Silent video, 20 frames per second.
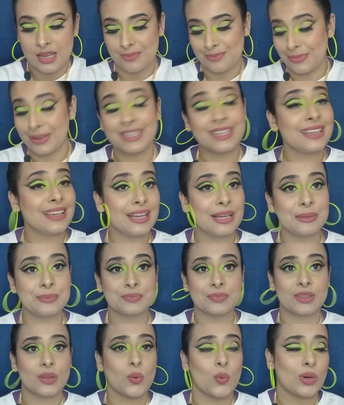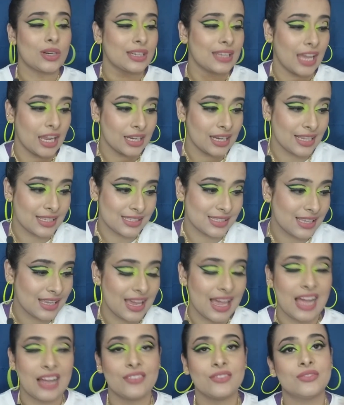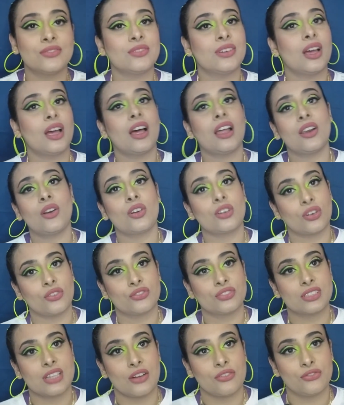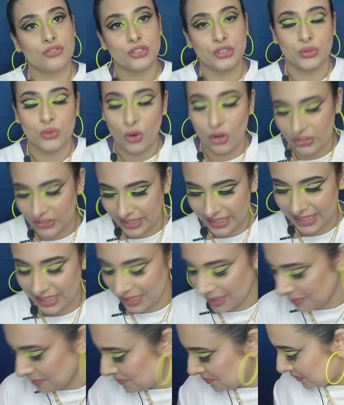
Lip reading: but yeah, what can I say, I have a lot of stuff for you already.